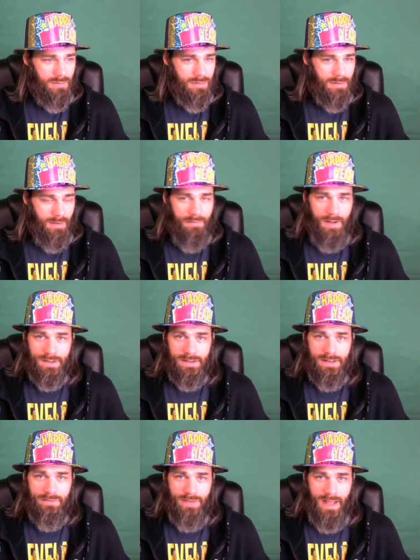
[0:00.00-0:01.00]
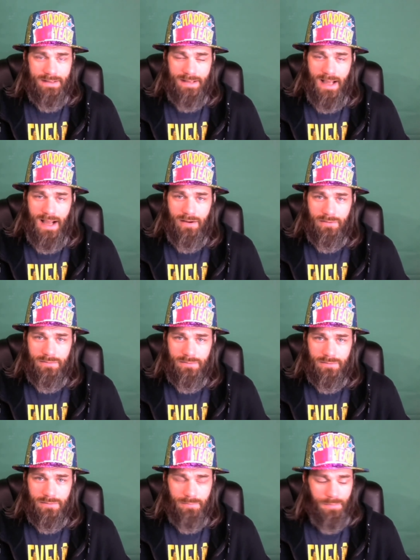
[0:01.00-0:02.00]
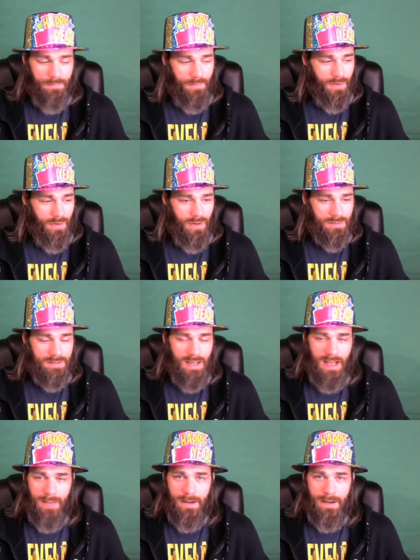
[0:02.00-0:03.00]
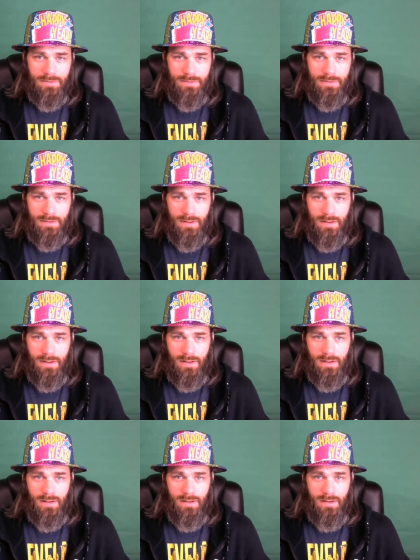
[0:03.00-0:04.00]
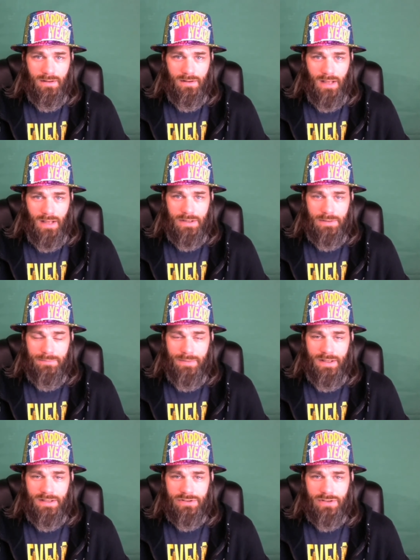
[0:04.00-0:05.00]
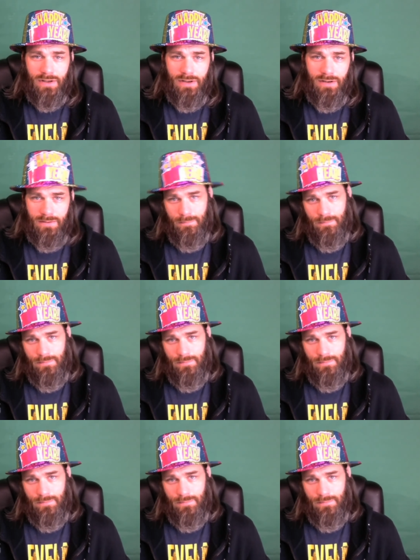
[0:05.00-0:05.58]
I finally lived that down. But for a long time, I was I couldn't be insured.